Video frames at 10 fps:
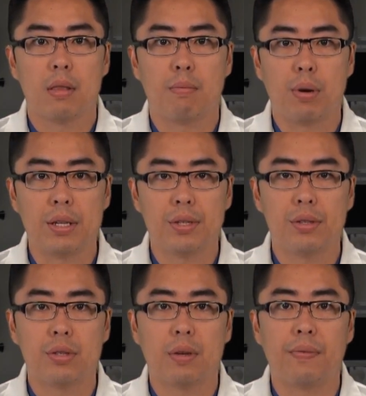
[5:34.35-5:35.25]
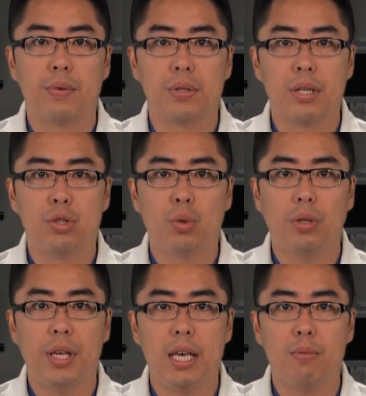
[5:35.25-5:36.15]
the presence of a
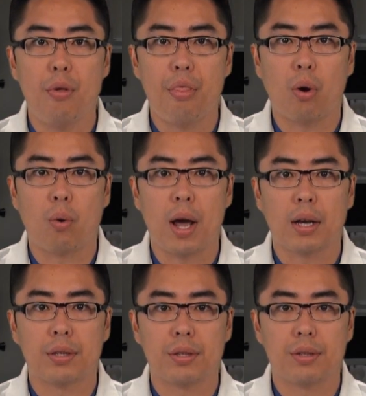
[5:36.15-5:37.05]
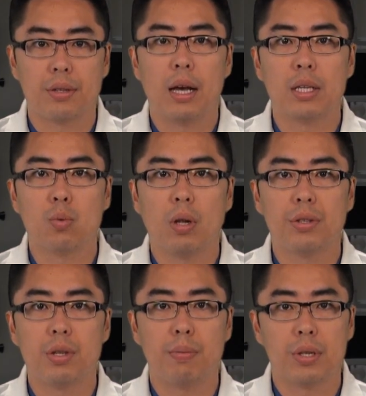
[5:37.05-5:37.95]
residual hemothorax, as well
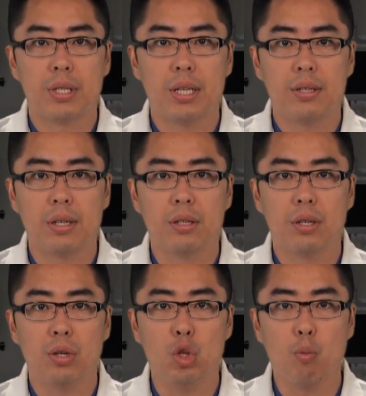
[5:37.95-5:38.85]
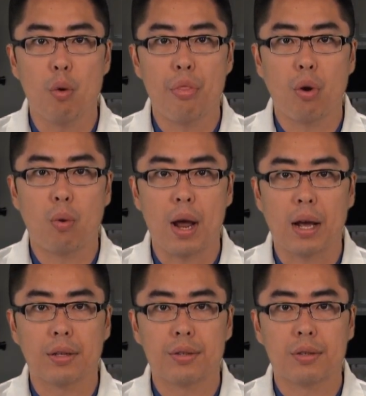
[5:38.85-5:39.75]
as a persistent
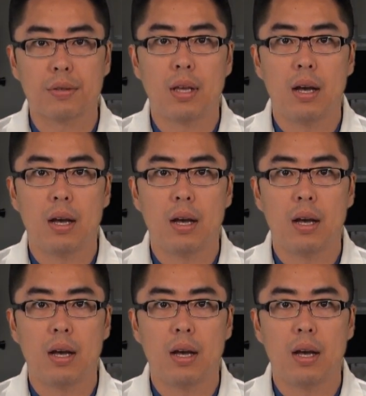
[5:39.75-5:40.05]
pneumothorax.